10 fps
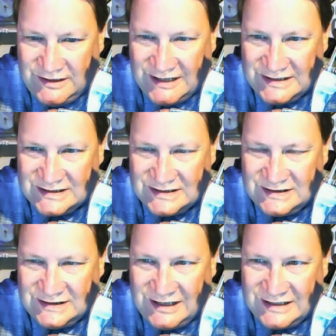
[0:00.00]
that's
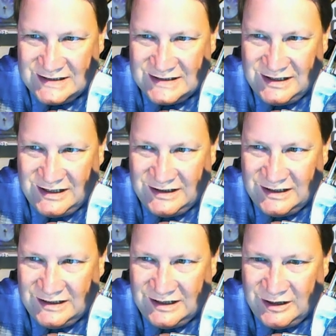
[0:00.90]
the thing
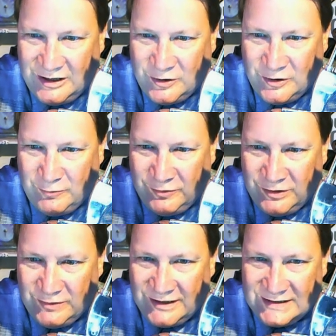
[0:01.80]
that I really
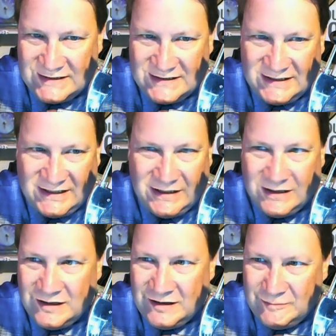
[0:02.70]
would like to see
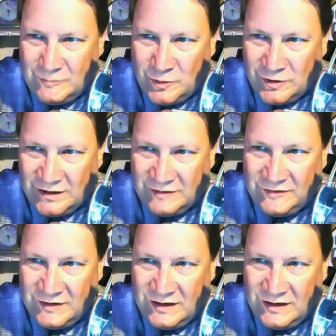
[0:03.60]
more of.